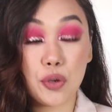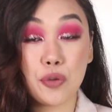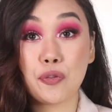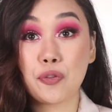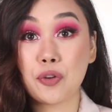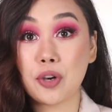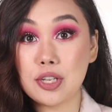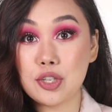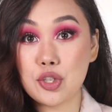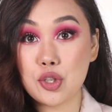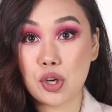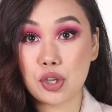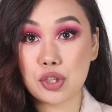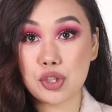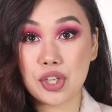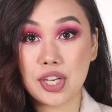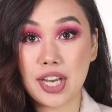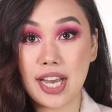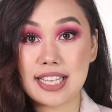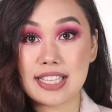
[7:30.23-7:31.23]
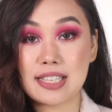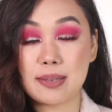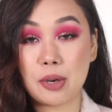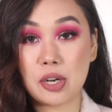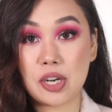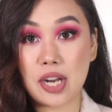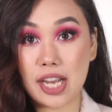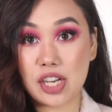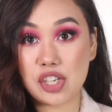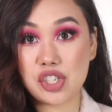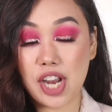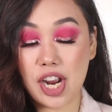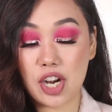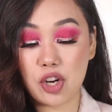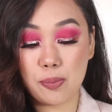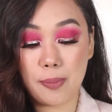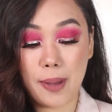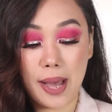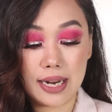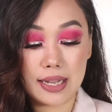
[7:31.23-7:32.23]
to first talk to you guys about
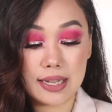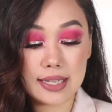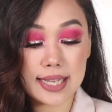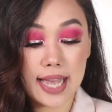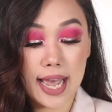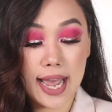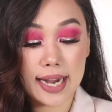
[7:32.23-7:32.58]
eyeshadow palettes,